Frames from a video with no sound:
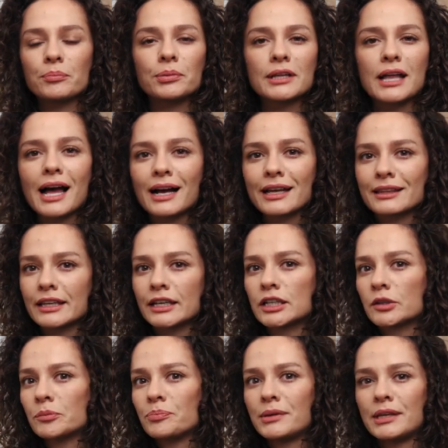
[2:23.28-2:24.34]
black, they
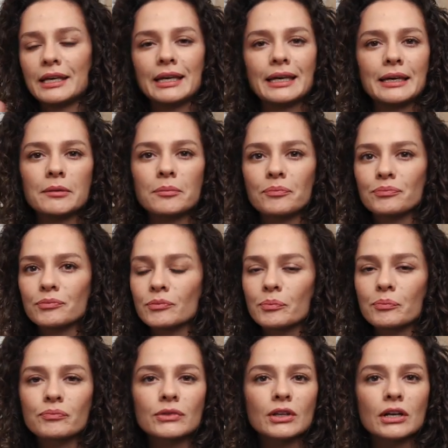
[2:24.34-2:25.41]
could be
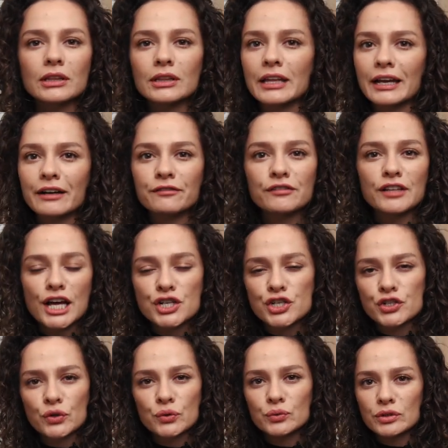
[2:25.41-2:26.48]
like
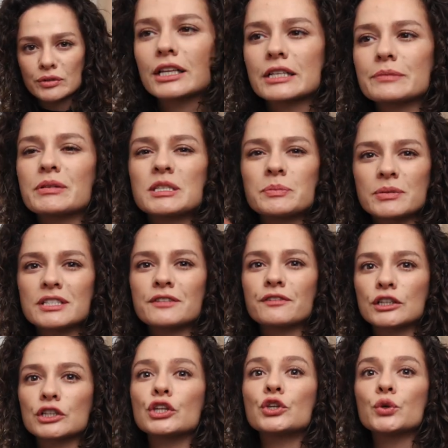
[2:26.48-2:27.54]
flesh toned, but
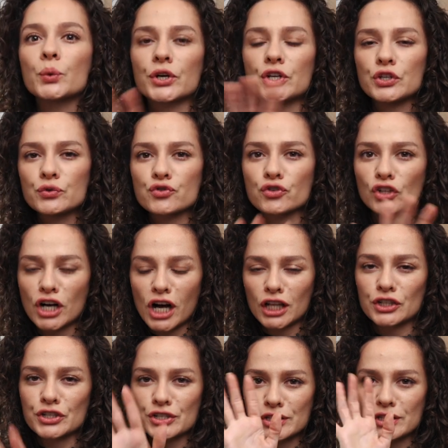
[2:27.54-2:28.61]
specifically your neutral
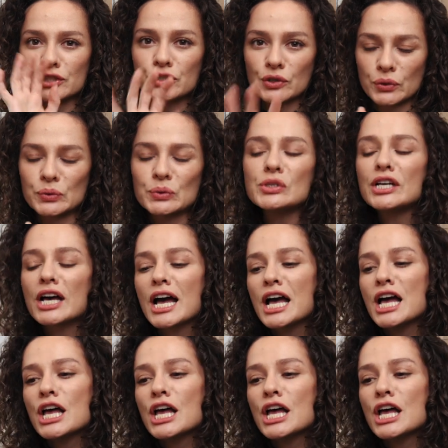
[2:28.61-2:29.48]
colors toned.